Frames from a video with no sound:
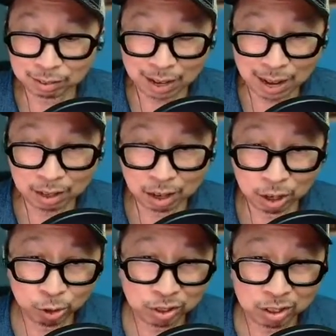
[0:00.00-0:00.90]
had
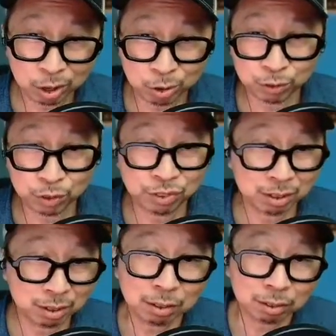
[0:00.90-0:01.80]
100 to 150
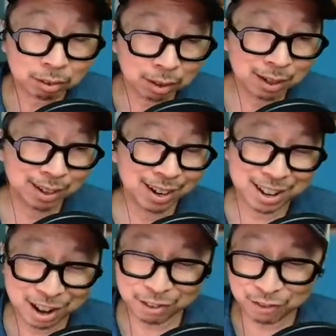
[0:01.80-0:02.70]
nits
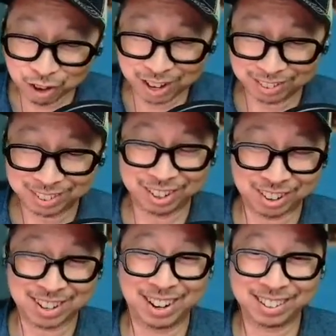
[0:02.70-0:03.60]
for SDR
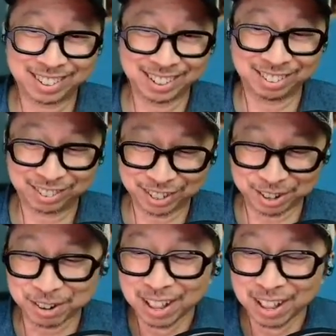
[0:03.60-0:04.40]
content. So